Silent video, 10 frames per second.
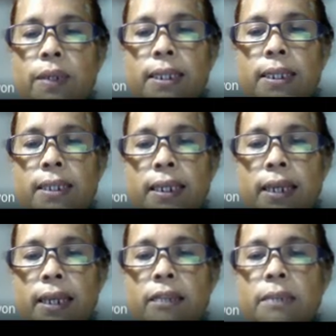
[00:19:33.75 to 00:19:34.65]
is an
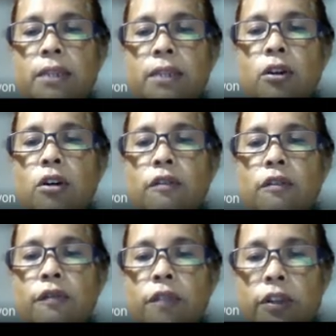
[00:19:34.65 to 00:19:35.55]
element of
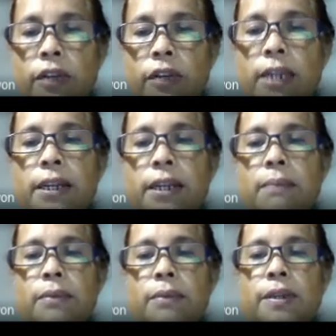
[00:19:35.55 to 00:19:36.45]
the real
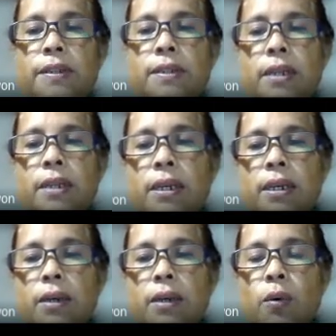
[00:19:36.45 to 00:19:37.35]
numbers
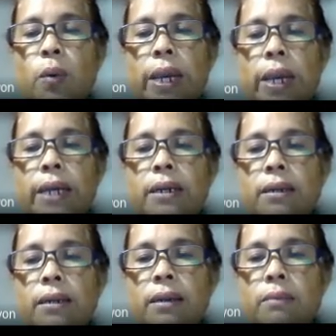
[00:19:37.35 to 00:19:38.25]
where
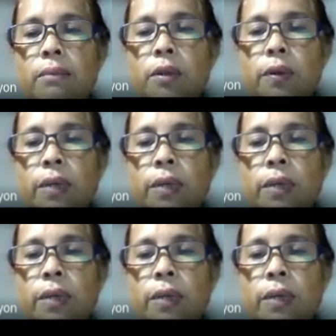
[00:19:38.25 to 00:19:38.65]
W